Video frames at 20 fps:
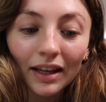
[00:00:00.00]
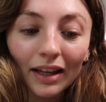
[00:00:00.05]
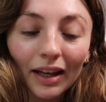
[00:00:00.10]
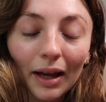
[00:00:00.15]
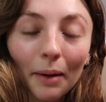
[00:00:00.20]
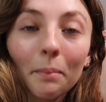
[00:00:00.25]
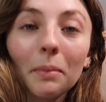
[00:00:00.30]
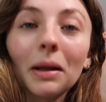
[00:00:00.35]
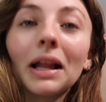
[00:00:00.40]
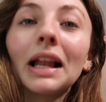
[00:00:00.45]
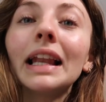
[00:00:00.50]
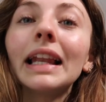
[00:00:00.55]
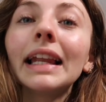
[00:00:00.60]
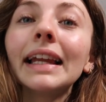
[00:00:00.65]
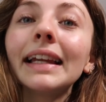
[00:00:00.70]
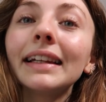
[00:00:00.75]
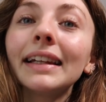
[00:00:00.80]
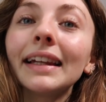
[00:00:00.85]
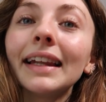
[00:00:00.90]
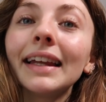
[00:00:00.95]

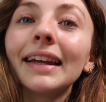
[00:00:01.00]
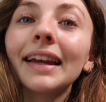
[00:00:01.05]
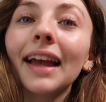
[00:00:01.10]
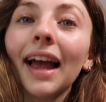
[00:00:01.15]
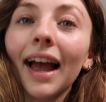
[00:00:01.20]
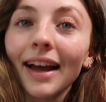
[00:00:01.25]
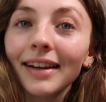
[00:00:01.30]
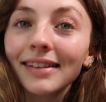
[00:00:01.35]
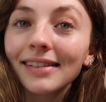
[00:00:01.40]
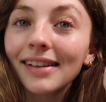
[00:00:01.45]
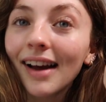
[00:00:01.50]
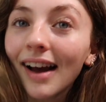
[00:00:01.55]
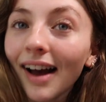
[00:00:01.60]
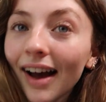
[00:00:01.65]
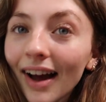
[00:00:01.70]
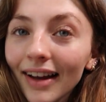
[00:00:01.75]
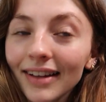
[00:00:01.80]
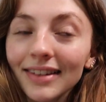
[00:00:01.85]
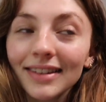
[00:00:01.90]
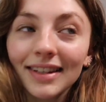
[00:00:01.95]
completely and
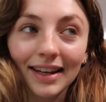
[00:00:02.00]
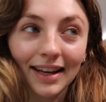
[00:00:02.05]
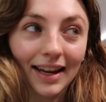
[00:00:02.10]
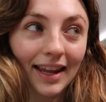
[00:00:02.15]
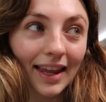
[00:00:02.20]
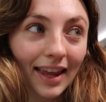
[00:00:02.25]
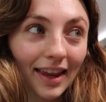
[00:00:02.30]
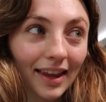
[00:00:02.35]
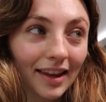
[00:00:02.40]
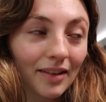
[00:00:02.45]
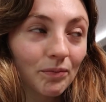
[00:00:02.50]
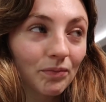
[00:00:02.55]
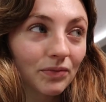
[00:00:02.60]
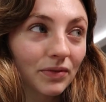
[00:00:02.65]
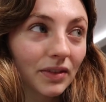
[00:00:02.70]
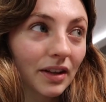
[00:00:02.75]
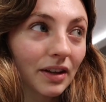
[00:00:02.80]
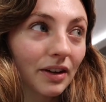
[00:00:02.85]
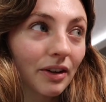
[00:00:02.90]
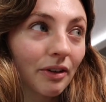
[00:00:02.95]
utterly
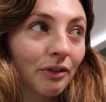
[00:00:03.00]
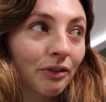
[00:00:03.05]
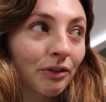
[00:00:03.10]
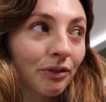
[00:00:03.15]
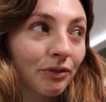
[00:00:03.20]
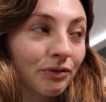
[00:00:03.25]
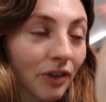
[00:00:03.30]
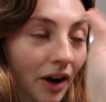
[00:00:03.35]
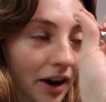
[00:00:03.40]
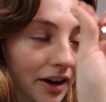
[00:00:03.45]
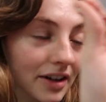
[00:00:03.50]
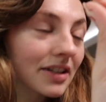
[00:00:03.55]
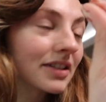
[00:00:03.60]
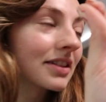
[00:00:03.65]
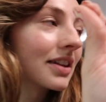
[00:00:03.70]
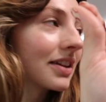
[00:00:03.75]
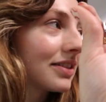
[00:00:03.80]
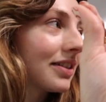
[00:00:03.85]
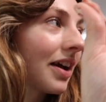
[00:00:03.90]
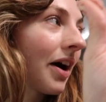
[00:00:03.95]
fucked
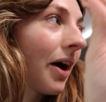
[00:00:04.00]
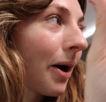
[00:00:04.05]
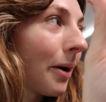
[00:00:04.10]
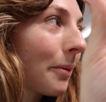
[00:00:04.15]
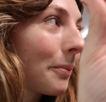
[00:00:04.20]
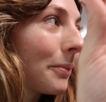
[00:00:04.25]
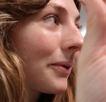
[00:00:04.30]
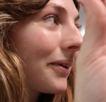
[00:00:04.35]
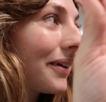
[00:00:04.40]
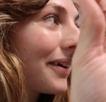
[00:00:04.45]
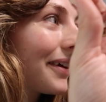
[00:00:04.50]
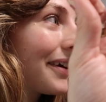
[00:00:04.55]
this up.